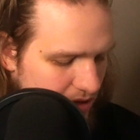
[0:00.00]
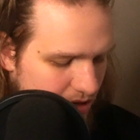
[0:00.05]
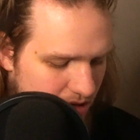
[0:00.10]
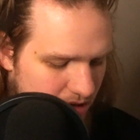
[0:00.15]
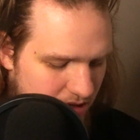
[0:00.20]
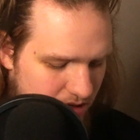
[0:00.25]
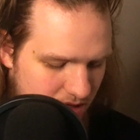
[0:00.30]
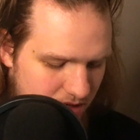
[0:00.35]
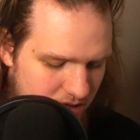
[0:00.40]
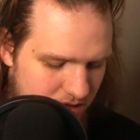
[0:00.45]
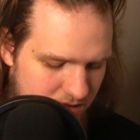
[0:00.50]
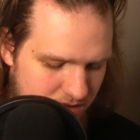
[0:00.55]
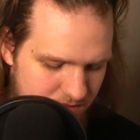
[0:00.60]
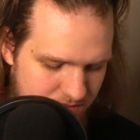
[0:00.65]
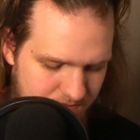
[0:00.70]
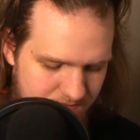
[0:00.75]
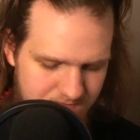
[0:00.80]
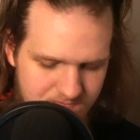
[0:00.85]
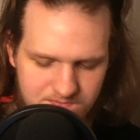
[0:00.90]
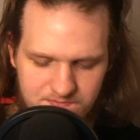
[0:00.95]
on here?
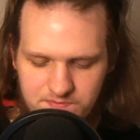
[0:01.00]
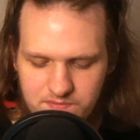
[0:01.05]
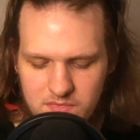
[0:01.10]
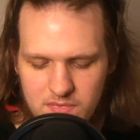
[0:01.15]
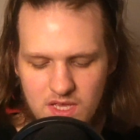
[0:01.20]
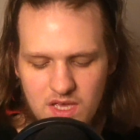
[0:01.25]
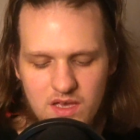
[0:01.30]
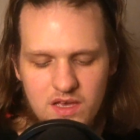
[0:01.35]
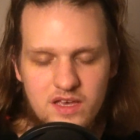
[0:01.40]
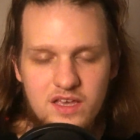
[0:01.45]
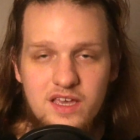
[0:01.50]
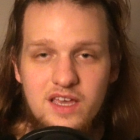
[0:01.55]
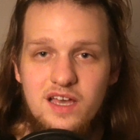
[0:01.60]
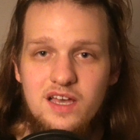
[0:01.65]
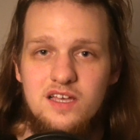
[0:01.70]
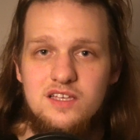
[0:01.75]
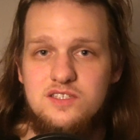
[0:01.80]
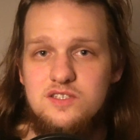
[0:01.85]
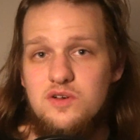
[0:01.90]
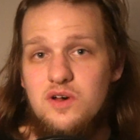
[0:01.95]

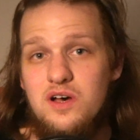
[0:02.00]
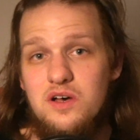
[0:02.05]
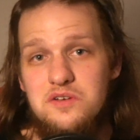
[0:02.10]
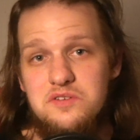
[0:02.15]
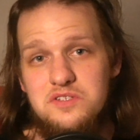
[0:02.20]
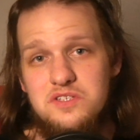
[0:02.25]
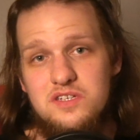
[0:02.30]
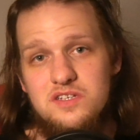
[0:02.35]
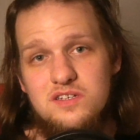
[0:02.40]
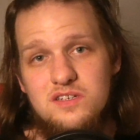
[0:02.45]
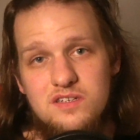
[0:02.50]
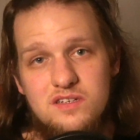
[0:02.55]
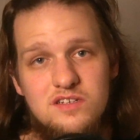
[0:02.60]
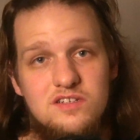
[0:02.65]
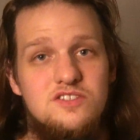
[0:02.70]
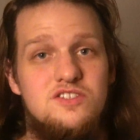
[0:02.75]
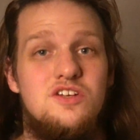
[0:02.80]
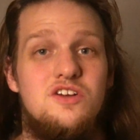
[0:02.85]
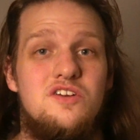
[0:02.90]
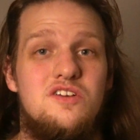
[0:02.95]
Yeah, so I was
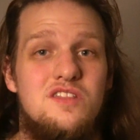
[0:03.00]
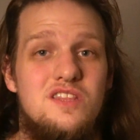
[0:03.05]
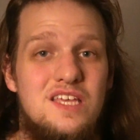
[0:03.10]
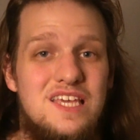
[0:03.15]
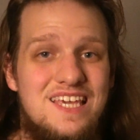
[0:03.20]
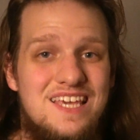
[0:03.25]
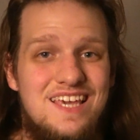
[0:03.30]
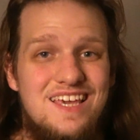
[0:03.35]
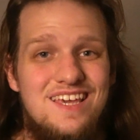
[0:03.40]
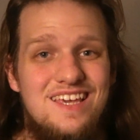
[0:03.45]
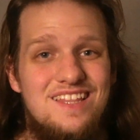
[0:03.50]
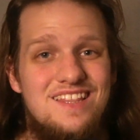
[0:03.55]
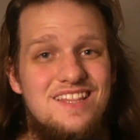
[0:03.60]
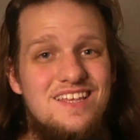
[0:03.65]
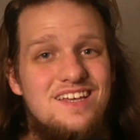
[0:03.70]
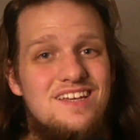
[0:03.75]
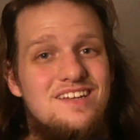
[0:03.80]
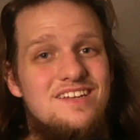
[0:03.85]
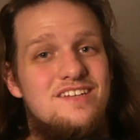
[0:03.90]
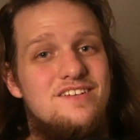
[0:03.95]
turning the key in
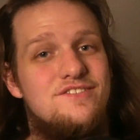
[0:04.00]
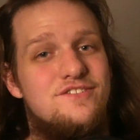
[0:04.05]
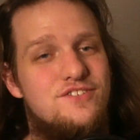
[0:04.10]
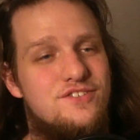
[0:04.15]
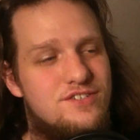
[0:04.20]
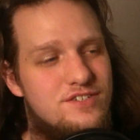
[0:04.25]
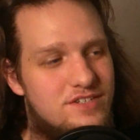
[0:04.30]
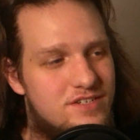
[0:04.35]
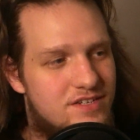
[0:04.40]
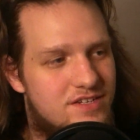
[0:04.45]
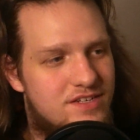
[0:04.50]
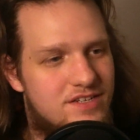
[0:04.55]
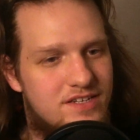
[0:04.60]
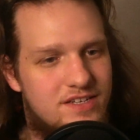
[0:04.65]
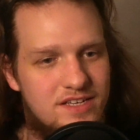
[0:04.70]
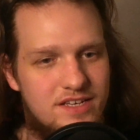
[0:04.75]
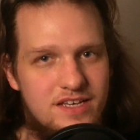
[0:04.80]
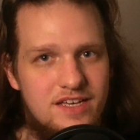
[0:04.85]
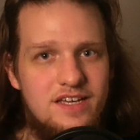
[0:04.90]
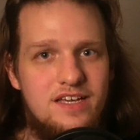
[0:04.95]
the ignition,
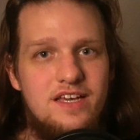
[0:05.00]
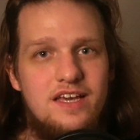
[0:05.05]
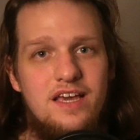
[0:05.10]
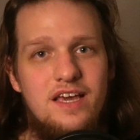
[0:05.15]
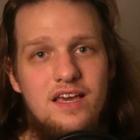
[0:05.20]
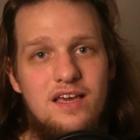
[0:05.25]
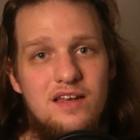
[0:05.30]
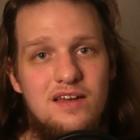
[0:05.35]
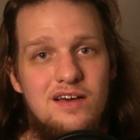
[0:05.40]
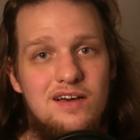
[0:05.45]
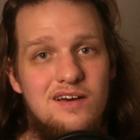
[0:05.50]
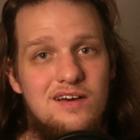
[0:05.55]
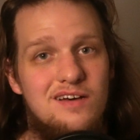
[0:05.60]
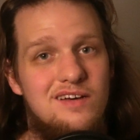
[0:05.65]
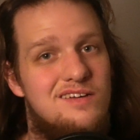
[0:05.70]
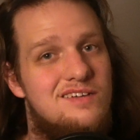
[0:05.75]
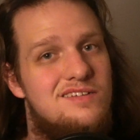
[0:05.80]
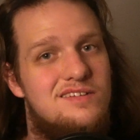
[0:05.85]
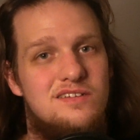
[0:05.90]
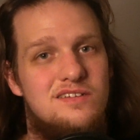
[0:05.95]
and the